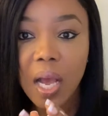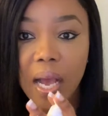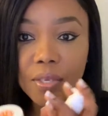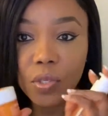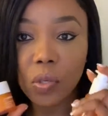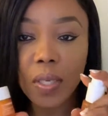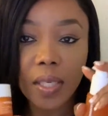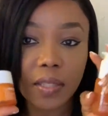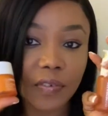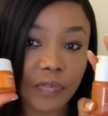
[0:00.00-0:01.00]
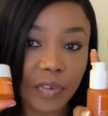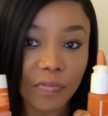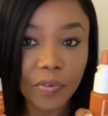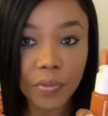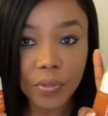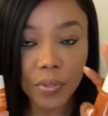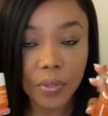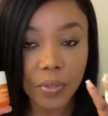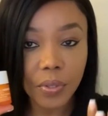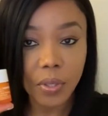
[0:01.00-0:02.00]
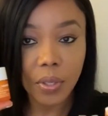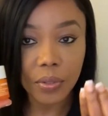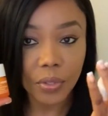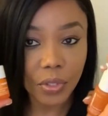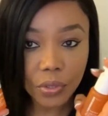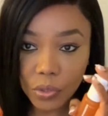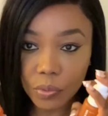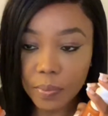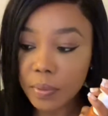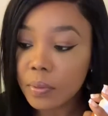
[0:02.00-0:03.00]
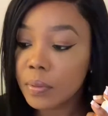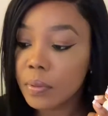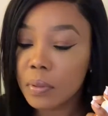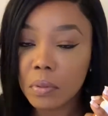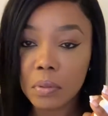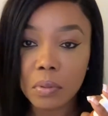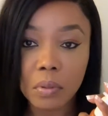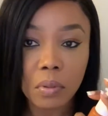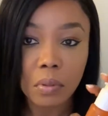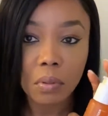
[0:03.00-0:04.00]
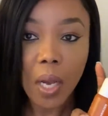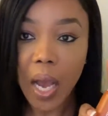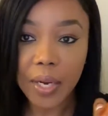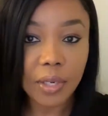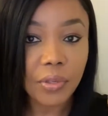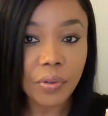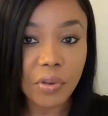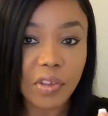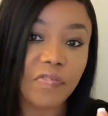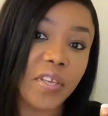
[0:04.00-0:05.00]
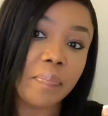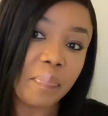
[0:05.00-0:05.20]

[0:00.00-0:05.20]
I saw a lot of reviews on YouTube. I don't know if they are